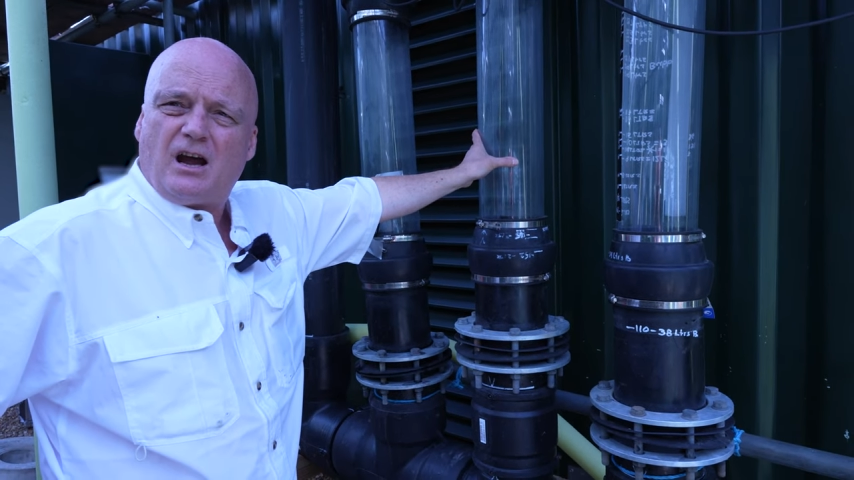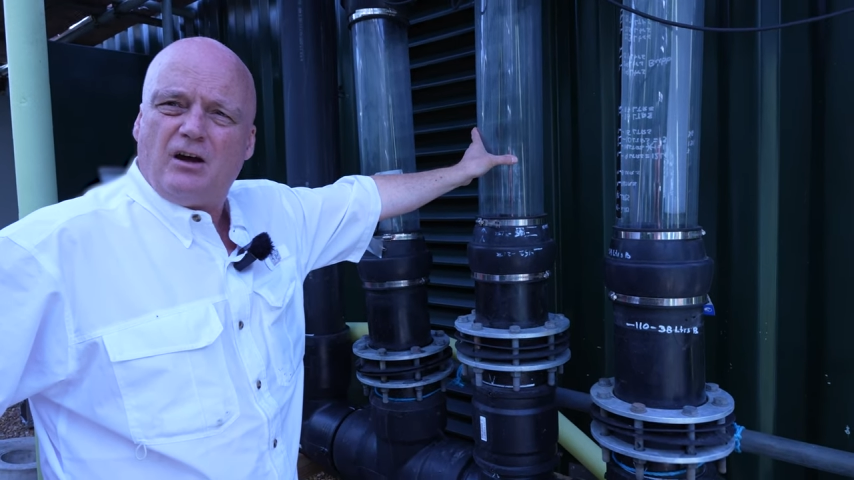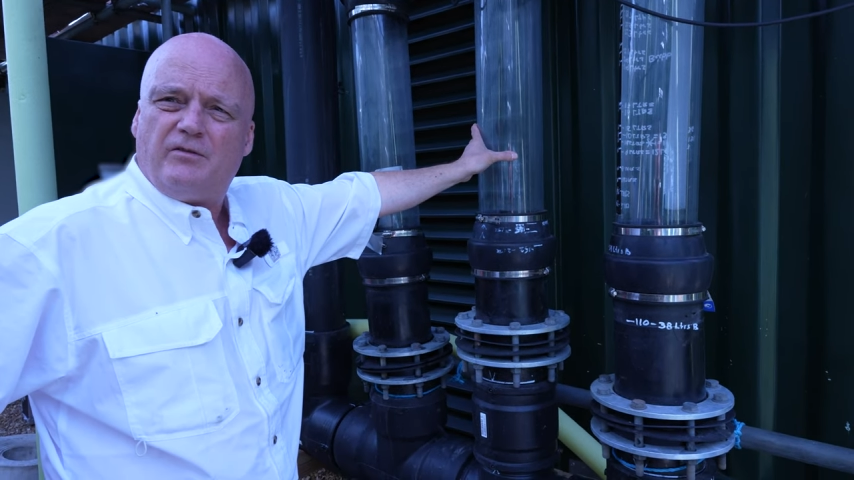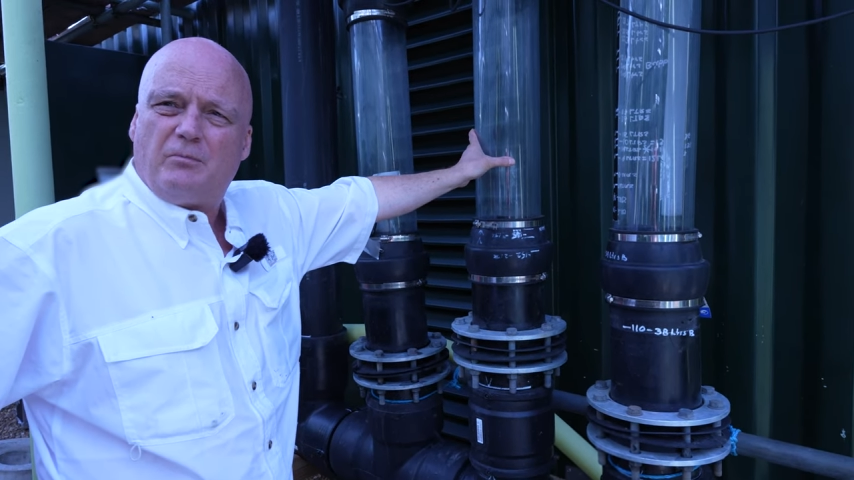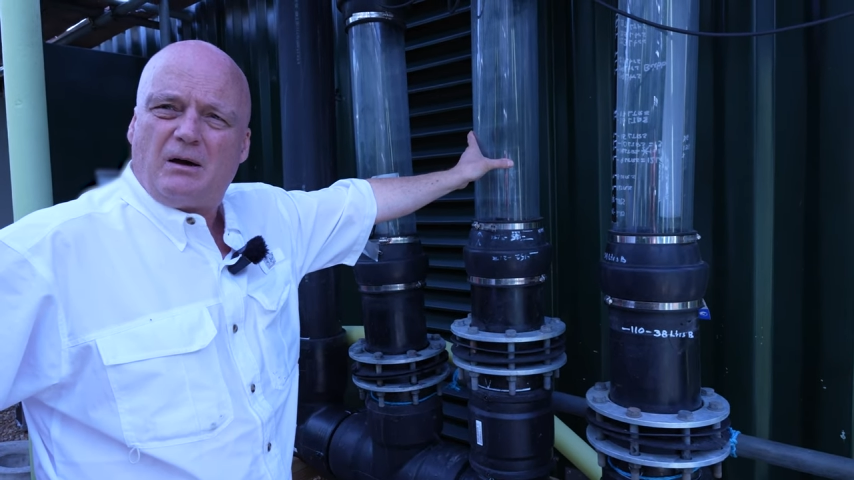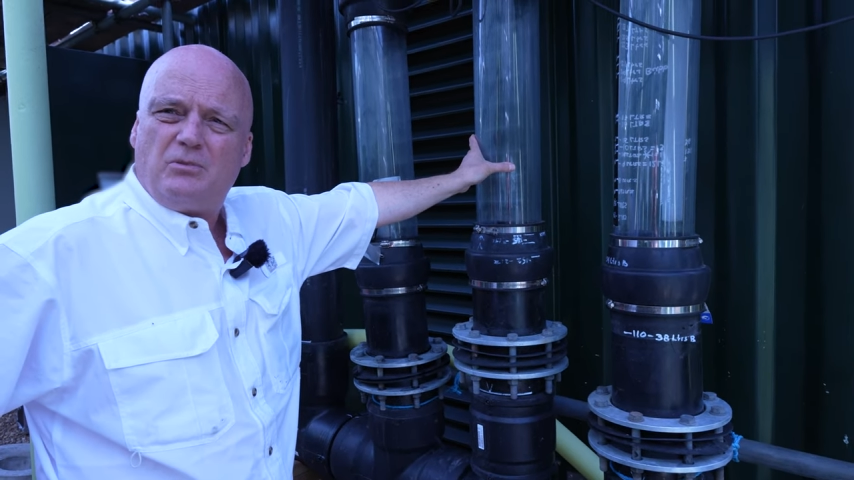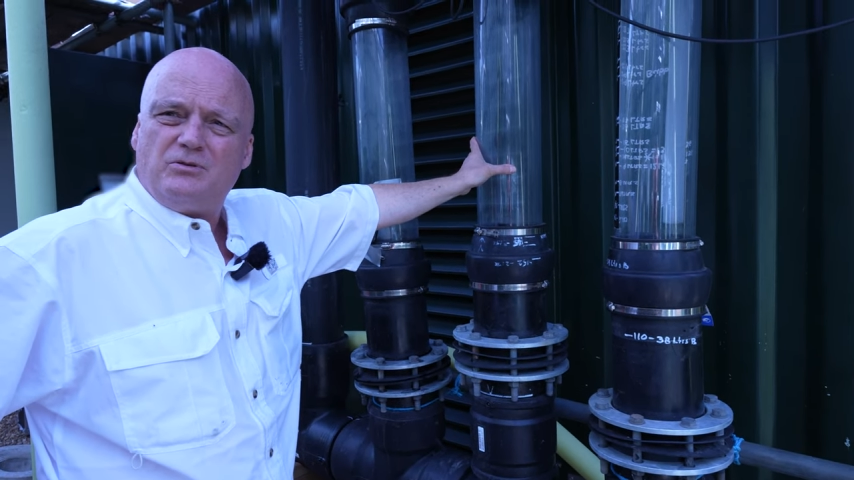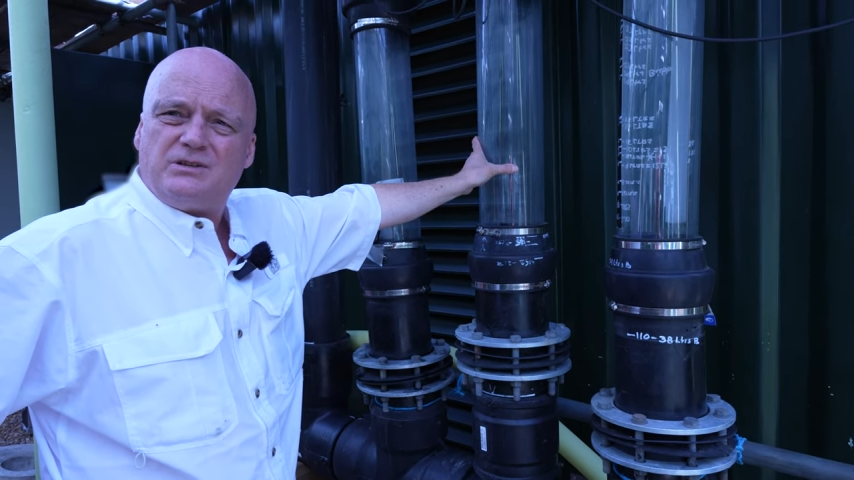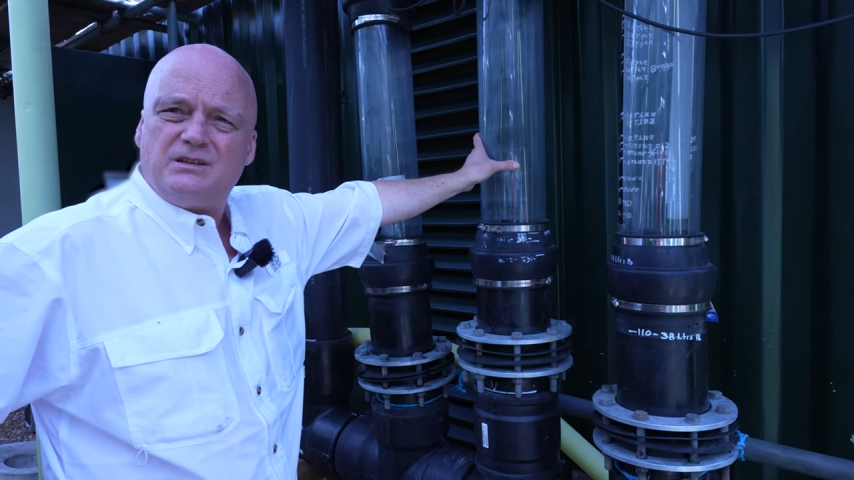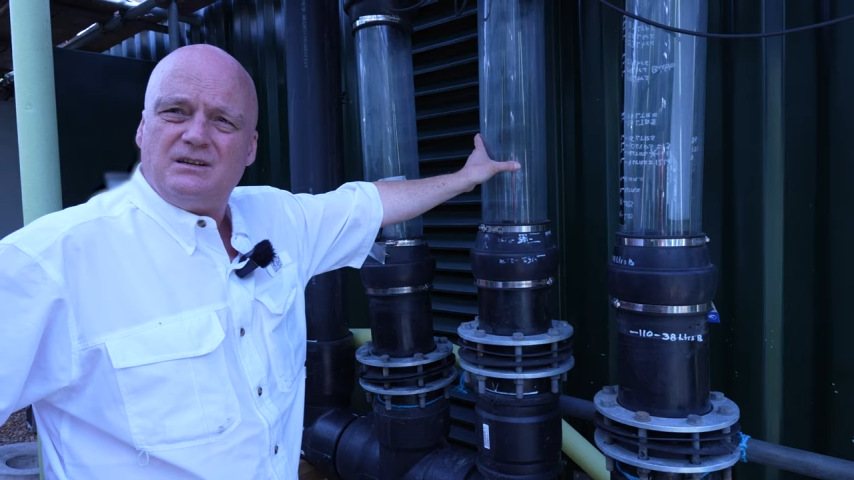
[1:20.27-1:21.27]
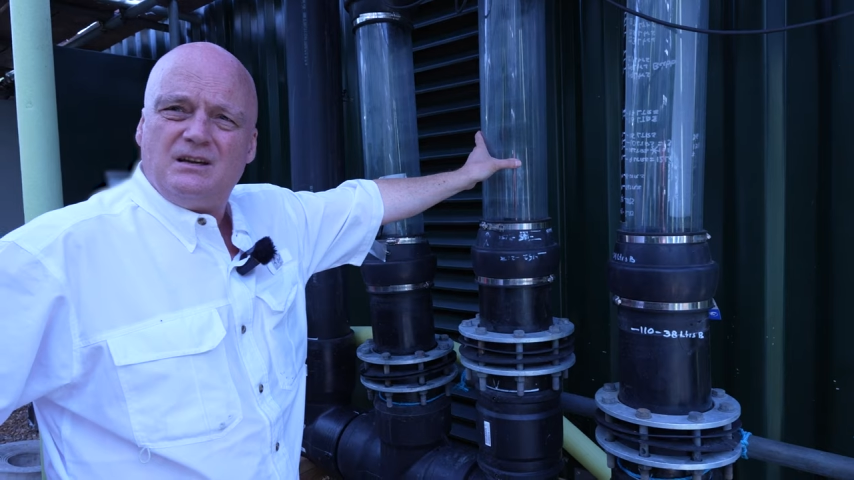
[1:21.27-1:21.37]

over bubbles,